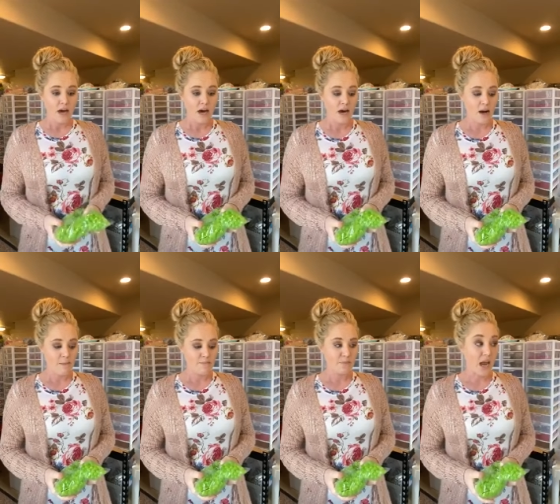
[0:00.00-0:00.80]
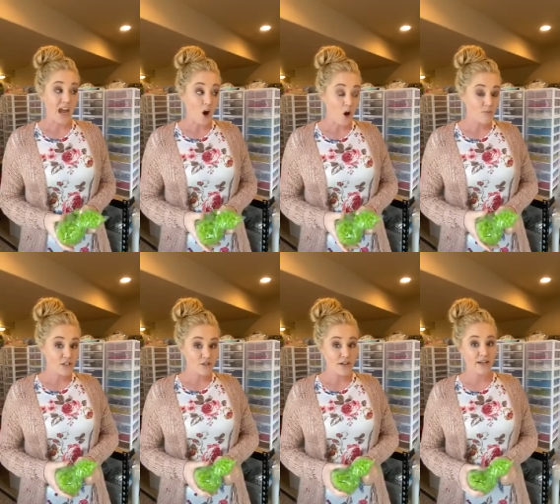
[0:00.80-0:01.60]
Um, I hope to
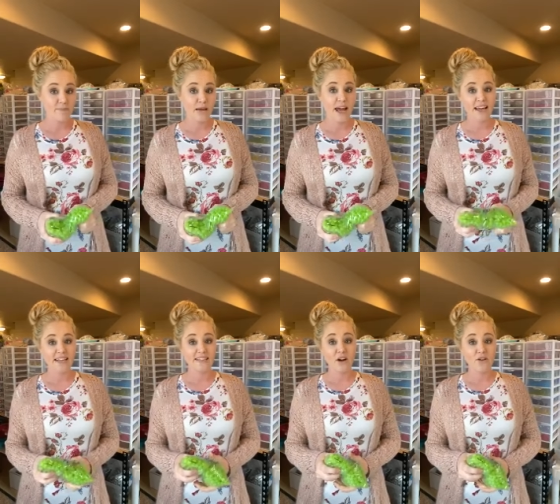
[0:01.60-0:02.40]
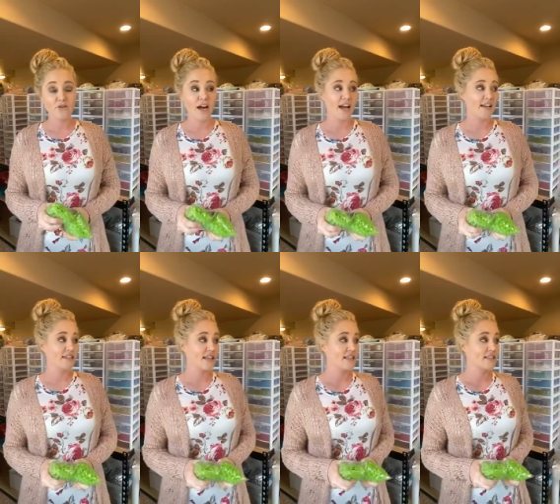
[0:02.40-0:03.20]
do it, but I can tell you guys
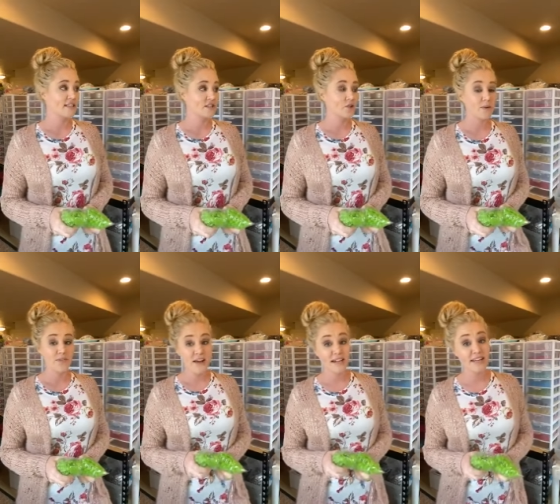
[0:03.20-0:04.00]
it's super fun.